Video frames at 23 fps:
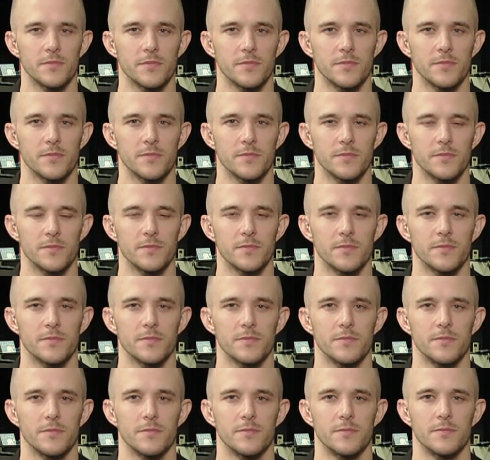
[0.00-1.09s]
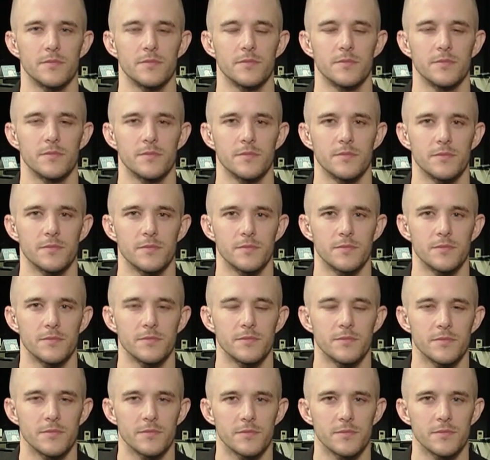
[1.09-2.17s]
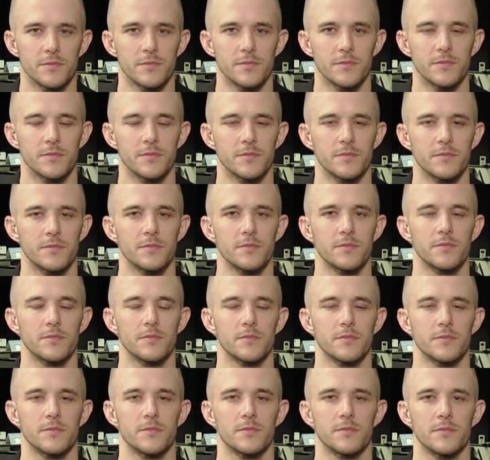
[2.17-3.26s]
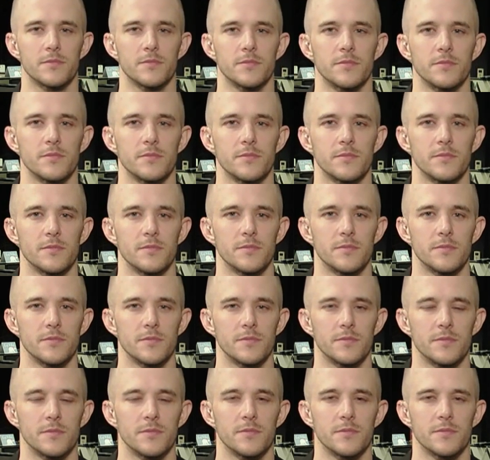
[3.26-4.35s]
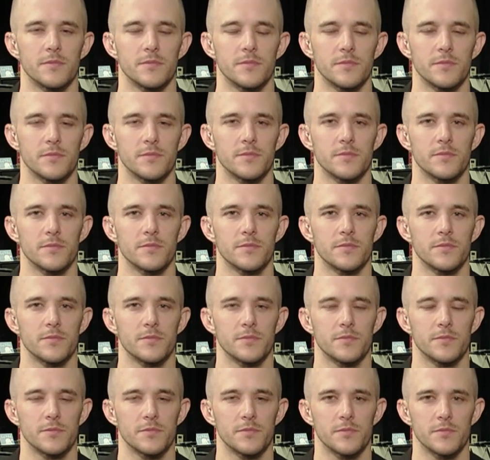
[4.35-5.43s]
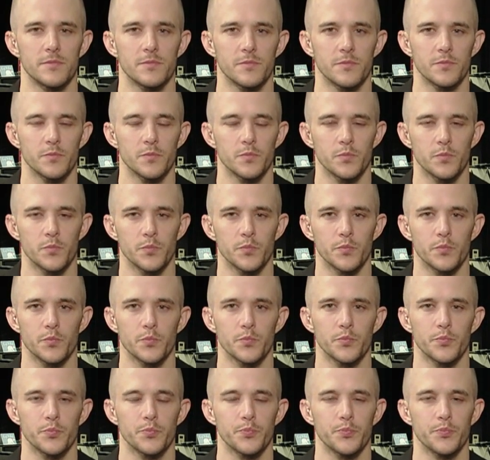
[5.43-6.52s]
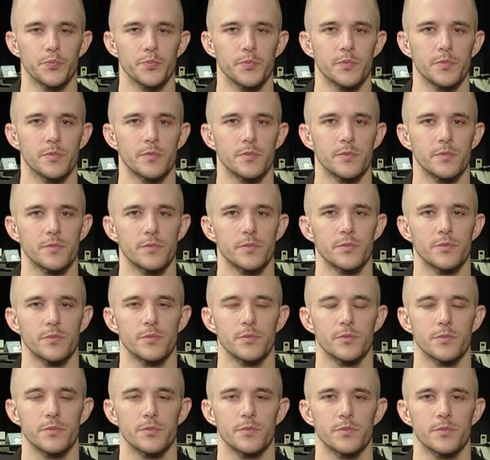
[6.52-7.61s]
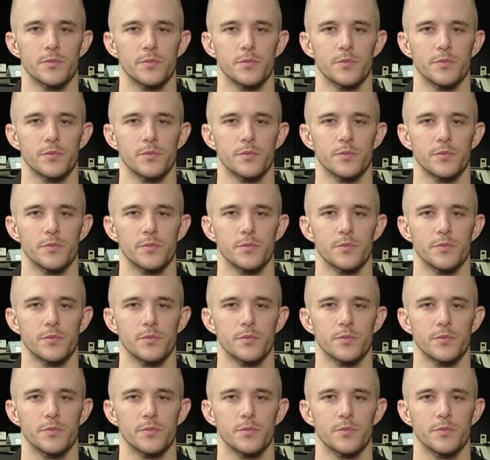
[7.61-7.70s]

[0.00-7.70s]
(not speaking)